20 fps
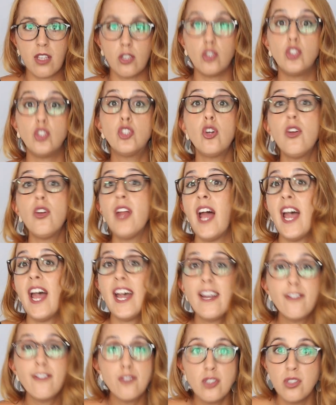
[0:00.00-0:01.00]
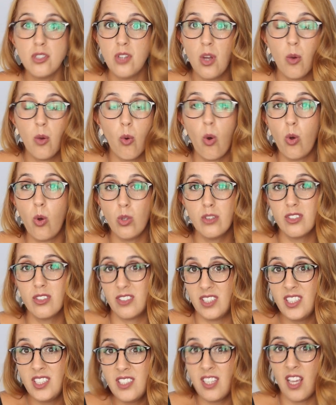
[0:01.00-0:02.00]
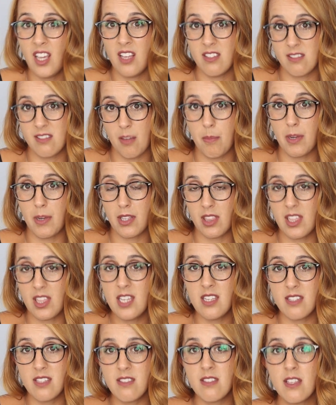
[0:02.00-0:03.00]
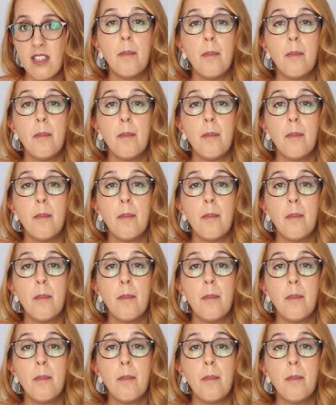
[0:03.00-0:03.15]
you don't have to know all the details about this,